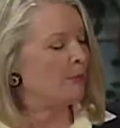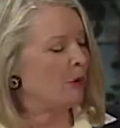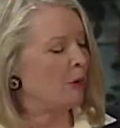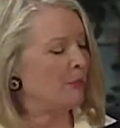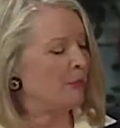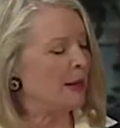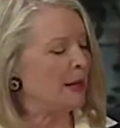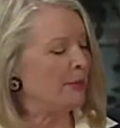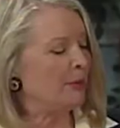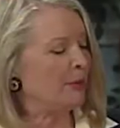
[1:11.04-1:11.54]

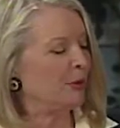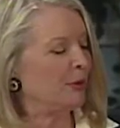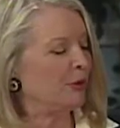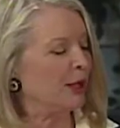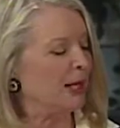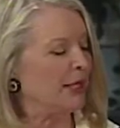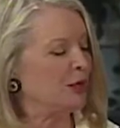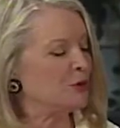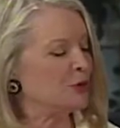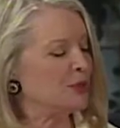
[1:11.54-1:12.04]
more
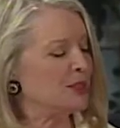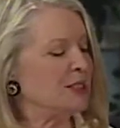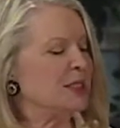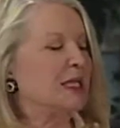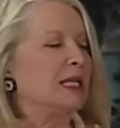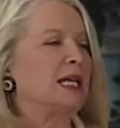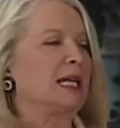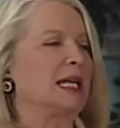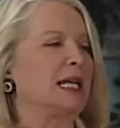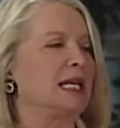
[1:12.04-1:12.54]
people
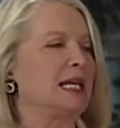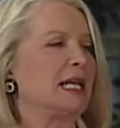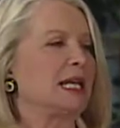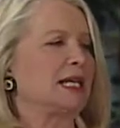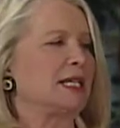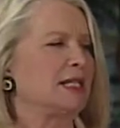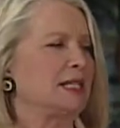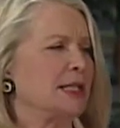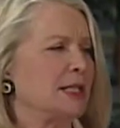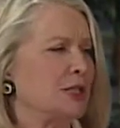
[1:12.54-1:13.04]
interested in
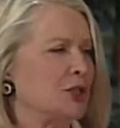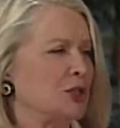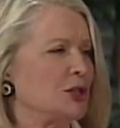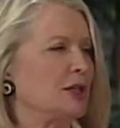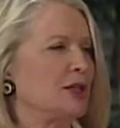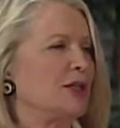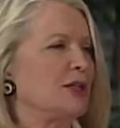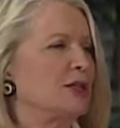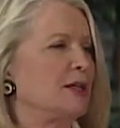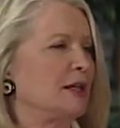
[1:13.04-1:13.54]

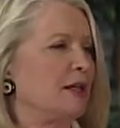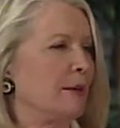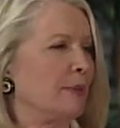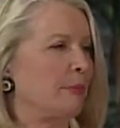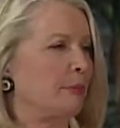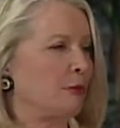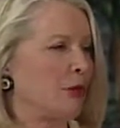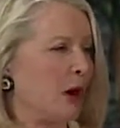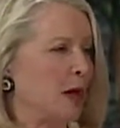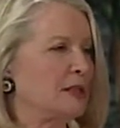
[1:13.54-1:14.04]
addictions and the
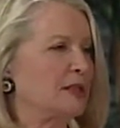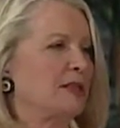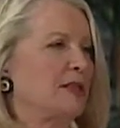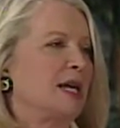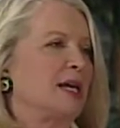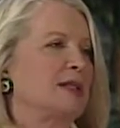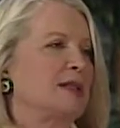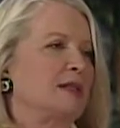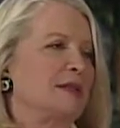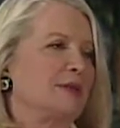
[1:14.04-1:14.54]

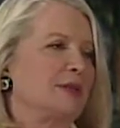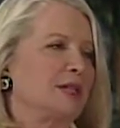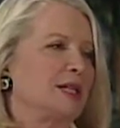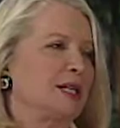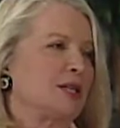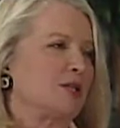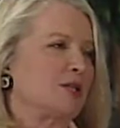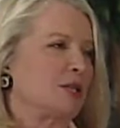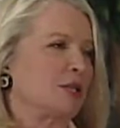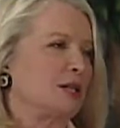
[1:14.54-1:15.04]
process of
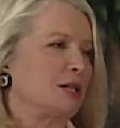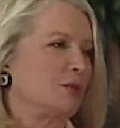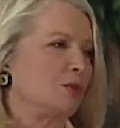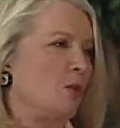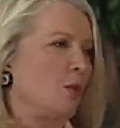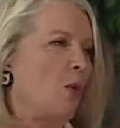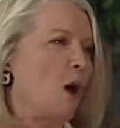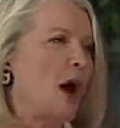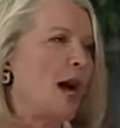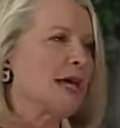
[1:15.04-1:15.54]
addiction
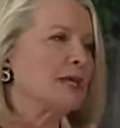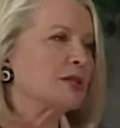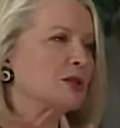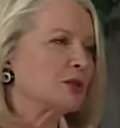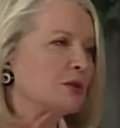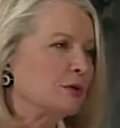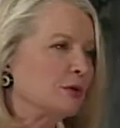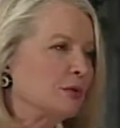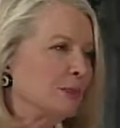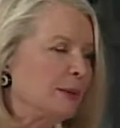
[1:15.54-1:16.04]
and why
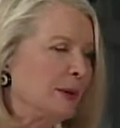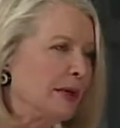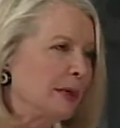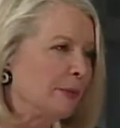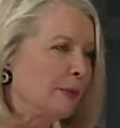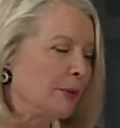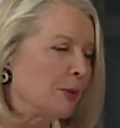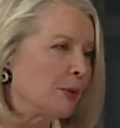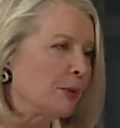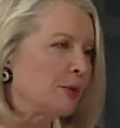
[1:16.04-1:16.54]
certain
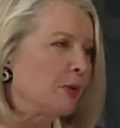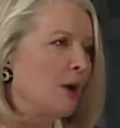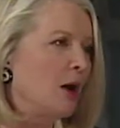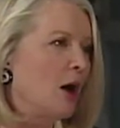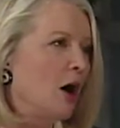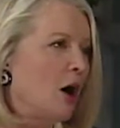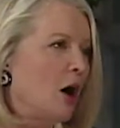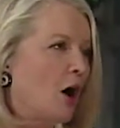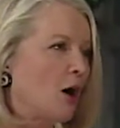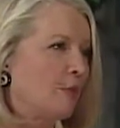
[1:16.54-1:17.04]
people
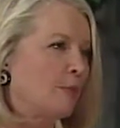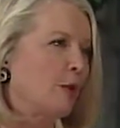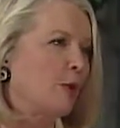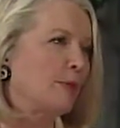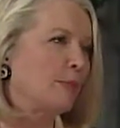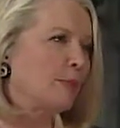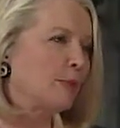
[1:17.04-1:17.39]
are more